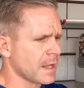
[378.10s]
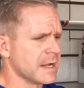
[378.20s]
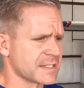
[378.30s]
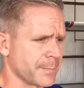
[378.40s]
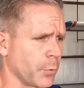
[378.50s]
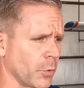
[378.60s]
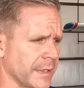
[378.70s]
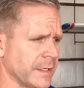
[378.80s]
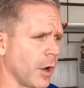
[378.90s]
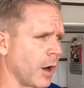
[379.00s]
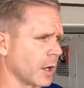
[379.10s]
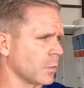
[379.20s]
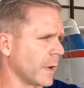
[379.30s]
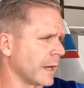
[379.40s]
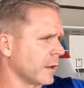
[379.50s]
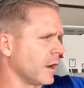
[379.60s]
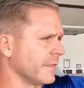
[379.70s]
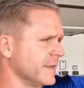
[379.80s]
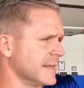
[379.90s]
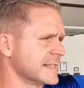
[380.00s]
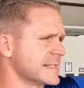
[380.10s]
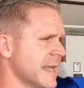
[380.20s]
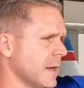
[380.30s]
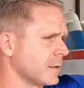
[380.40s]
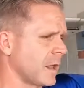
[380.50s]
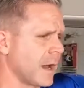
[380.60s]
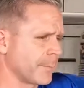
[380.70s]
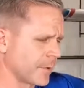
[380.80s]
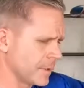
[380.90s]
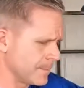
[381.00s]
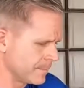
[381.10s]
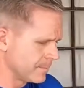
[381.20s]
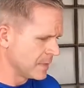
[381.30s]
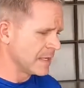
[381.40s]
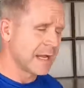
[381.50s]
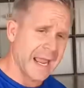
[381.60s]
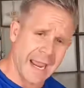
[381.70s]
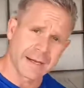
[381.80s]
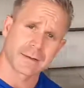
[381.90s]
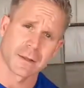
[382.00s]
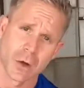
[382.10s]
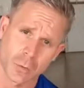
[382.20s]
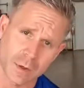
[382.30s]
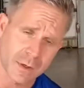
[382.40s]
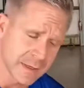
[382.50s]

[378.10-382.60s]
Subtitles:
Supporting hardware on the nacelle upper and lower.